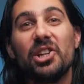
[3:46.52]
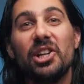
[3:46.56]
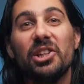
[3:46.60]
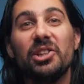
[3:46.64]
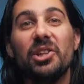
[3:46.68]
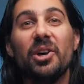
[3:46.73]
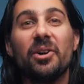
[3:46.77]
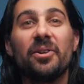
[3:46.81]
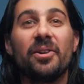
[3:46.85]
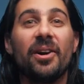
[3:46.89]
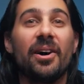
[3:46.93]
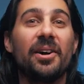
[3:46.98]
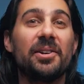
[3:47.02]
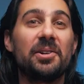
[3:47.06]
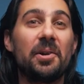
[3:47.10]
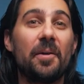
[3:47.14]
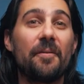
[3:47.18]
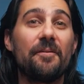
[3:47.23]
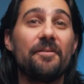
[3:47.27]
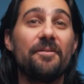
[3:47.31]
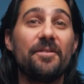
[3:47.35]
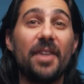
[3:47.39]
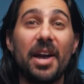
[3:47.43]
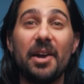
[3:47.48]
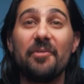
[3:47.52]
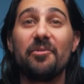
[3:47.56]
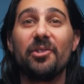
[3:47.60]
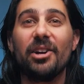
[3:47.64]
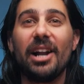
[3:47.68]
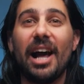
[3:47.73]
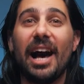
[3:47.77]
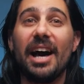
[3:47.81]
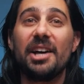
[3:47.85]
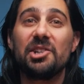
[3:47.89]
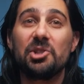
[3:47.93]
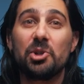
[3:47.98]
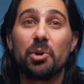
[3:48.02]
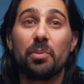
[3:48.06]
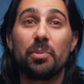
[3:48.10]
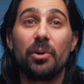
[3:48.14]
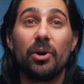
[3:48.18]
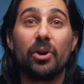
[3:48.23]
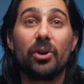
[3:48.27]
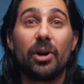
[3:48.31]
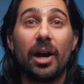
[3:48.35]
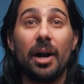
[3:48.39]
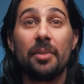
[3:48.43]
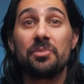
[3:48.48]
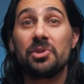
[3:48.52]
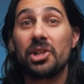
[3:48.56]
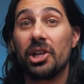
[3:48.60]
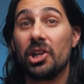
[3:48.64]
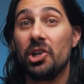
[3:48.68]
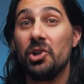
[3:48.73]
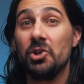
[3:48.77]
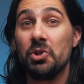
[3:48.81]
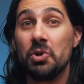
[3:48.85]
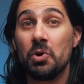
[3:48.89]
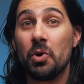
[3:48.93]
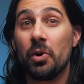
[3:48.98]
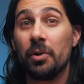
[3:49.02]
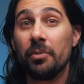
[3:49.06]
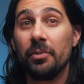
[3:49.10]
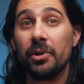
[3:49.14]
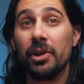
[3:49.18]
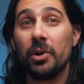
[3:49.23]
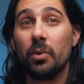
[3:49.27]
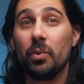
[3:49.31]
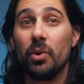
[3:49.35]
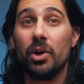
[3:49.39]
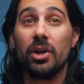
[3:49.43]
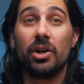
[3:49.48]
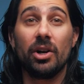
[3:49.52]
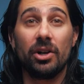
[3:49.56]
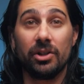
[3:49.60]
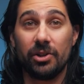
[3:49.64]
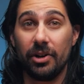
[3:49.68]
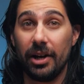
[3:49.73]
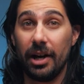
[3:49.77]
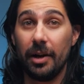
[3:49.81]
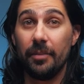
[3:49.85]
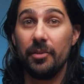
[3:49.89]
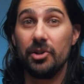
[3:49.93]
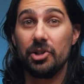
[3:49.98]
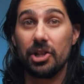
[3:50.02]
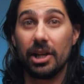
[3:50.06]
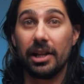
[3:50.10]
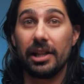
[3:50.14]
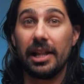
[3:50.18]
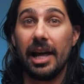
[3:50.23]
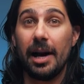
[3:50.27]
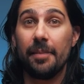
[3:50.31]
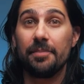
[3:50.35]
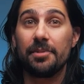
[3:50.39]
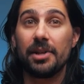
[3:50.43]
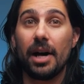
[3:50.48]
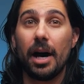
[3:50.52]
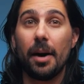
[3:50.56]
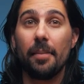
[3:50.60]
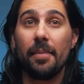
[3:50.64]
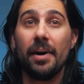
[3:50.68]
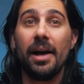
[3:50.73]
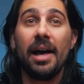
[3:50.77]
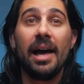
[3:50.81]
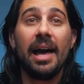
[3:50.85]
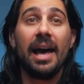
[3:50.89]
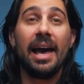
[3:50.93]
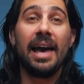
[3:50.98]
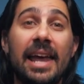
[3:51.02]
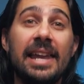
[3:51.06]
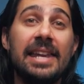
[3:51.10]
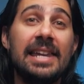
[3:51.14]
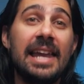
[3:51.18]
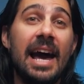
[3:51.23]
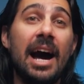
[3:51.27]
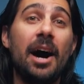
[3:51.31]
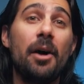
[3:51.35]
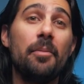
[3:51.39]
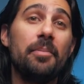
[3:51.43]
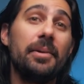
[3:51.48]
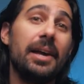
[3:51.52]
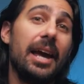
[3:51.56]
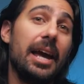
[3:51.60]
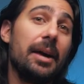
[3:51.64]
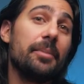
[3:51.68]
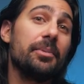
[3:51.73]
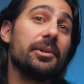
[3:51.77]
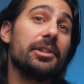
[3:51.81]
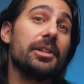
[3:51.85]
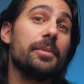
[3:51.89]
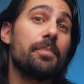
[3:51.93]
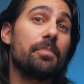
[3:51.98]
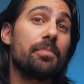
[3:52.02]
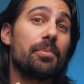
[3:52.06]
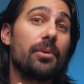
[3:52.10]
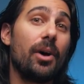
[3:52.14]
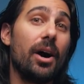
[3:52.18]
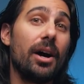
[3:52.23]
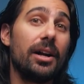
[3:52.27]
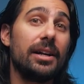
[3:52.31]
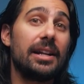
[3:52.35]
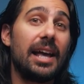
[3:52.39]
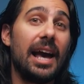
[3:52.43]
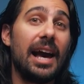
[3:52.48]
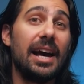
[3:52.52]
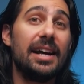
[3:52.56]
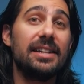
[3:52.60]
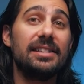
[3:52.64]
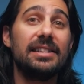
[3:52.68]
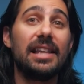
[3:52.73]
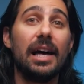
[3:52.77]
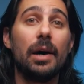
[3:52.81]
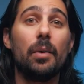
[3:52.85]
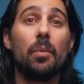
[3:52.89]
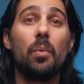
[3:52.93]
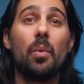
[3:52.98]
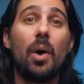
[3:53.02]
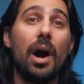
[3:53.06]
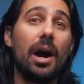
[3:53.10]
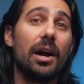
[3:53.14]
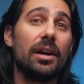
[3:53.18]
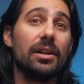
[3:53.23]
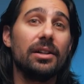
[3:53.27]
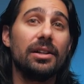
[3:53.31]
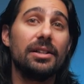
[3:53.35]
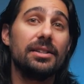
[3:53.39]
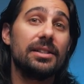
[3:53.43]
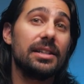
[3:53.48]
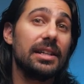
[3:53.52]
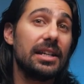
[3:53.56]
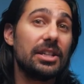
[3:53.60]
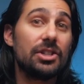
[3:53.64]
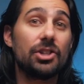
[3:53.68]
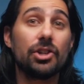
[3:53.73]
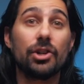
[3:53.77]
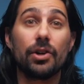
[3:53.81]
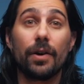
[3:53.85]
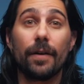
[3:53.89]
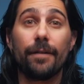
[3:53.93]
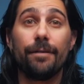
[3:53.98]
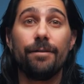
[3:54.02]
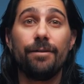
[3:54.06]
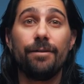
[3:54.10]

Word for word: you to load on your favorite Astro programs like you normally would on your imaging laptop, and now be able to broadcast that wirelessly to your